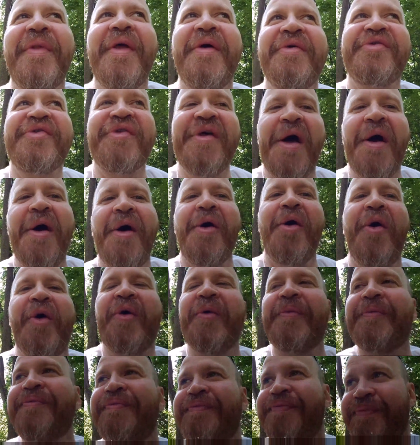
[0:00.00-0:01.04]

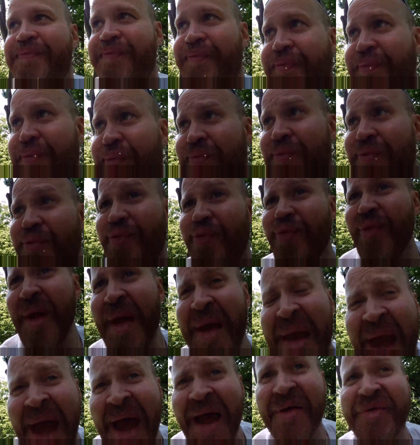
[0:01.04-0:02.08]
So
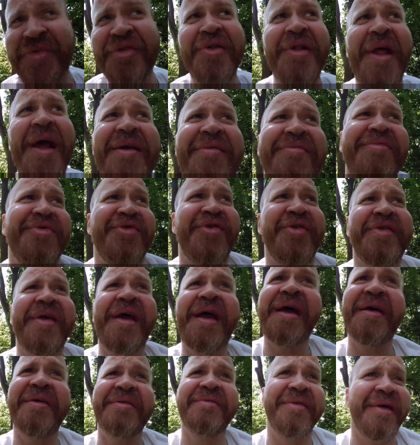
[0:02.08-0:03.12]
yeah, so just
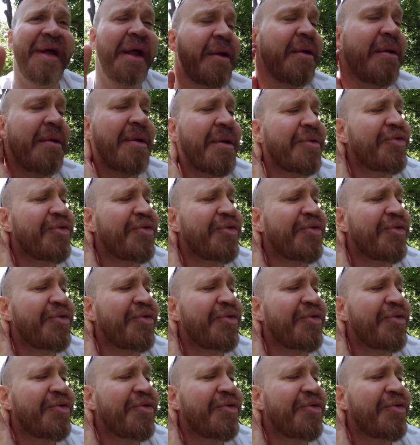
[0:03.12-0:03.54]
like I said,